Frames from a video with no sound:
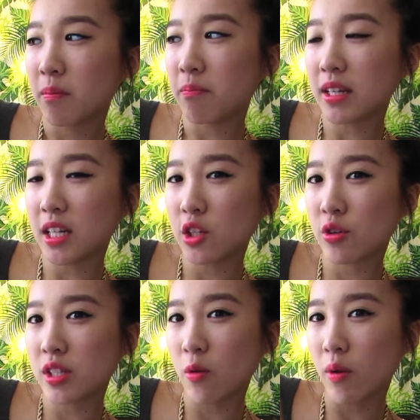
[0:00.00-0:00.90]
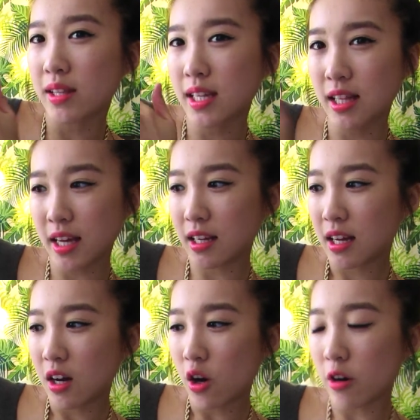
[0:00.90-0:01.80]
Monday, Tuesday, Wednesday like
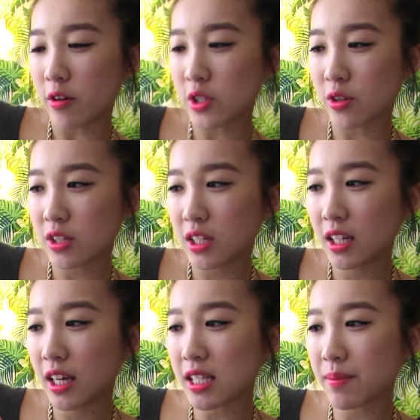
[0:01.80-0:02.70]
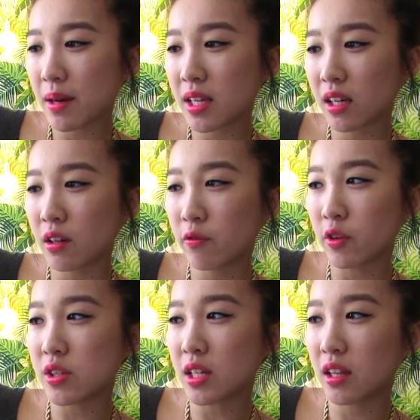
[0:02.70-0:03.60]
horizontally. Like sometimes I get
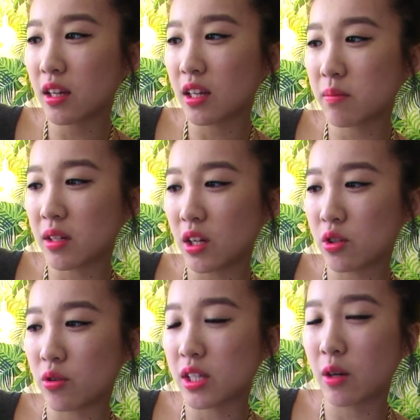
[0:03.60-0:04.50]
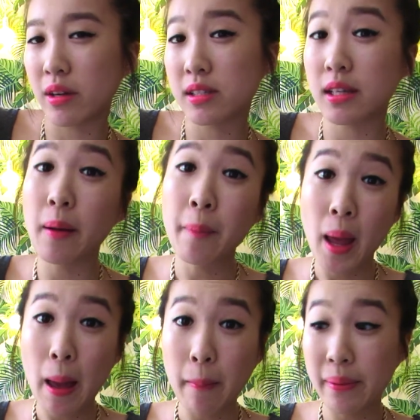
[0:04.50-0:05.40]
confused and I think it's Monday, Tuesday, Wednesday.
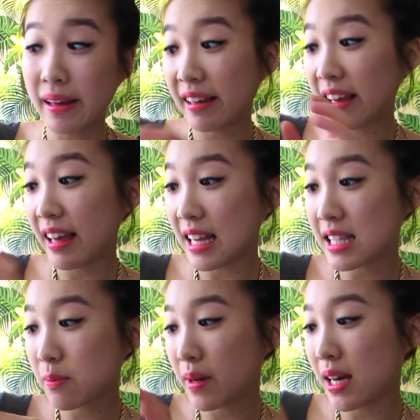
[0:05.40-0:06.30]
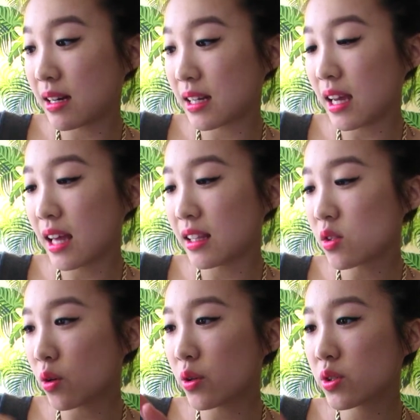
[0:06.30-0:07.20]
But yeah, that's about it. And
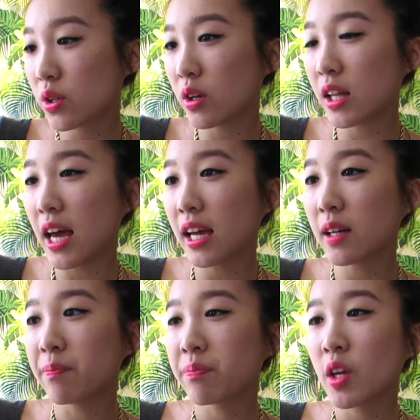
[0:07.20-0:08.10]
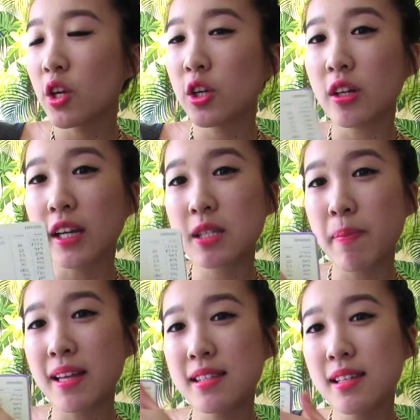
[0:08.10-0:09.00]
there's also like you know, an
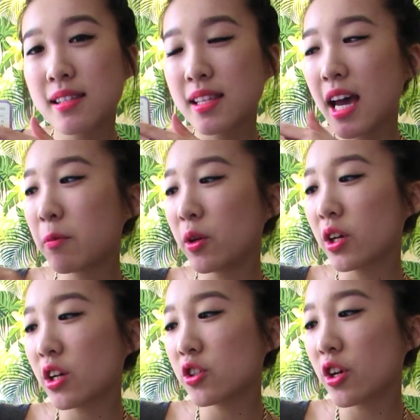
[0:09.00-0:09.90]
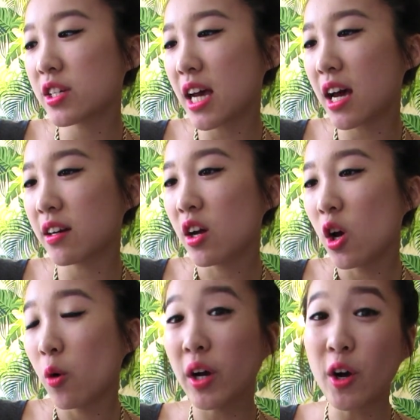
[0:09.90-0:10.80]
expenses side where you can note down
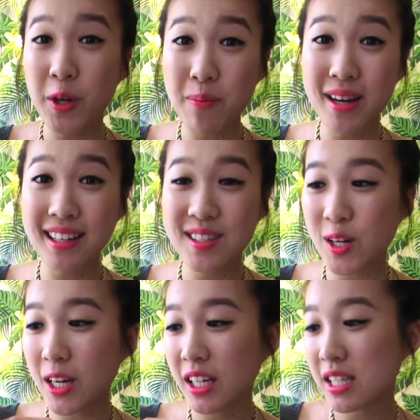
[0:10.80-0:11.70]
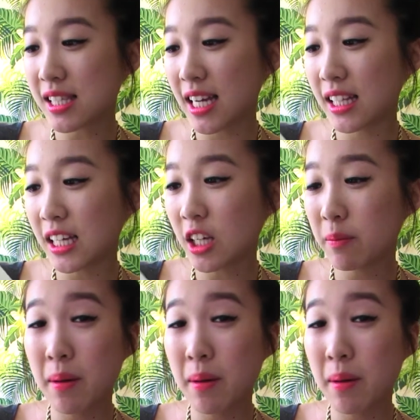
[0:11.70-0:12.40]
where all your money is going because lately a lot of